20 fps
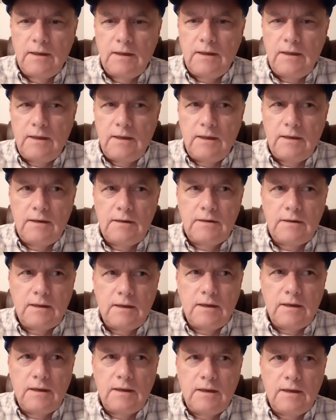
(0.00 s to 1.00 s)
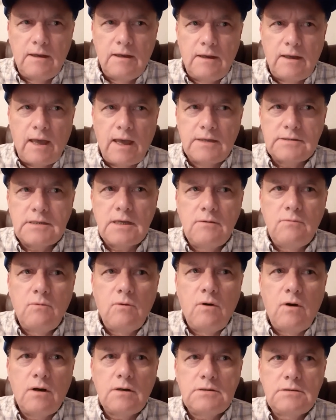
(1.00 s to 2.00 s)
And as I
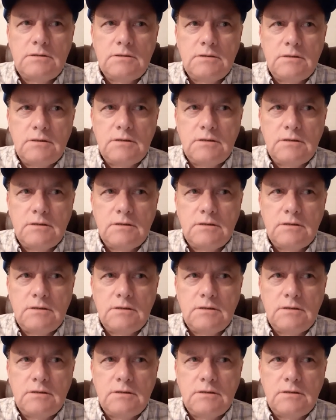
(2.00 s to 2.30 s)
walked